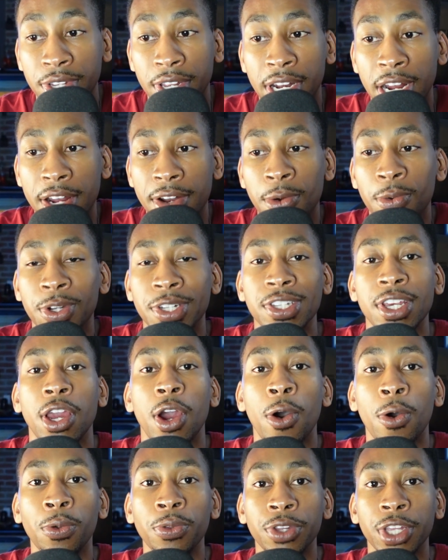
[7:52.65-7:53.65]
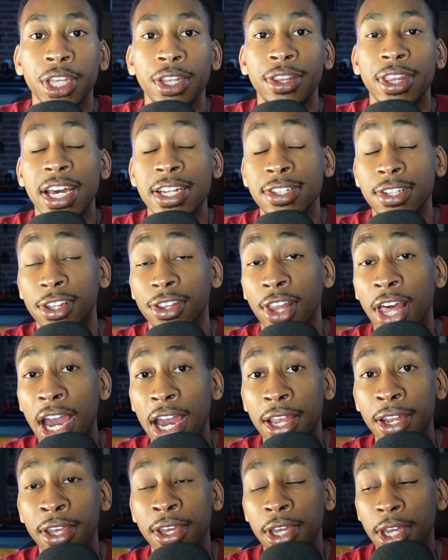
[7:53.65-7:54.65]
And I don't want to say only, that's a
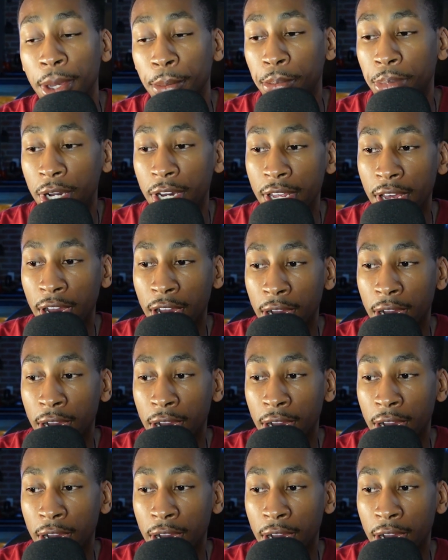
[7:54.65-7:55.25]
lot, but